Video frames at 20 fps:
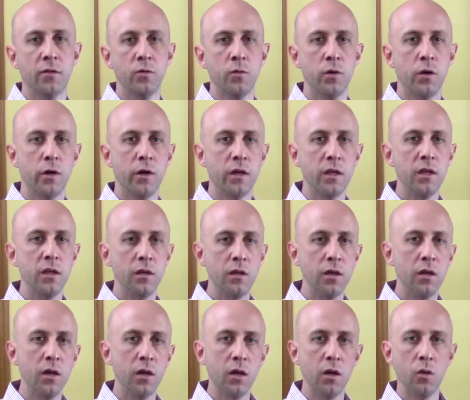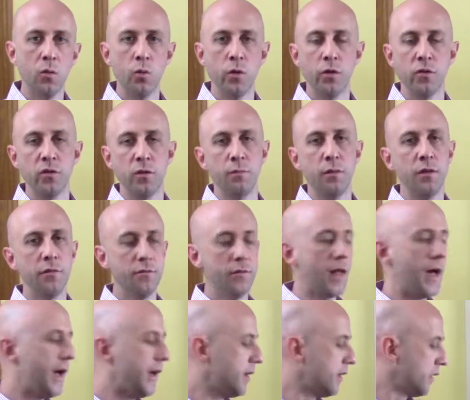So in our key, we're using B
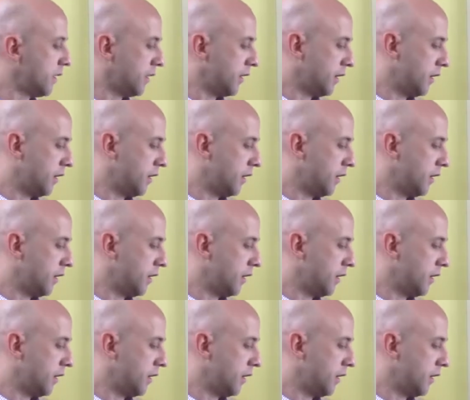flat,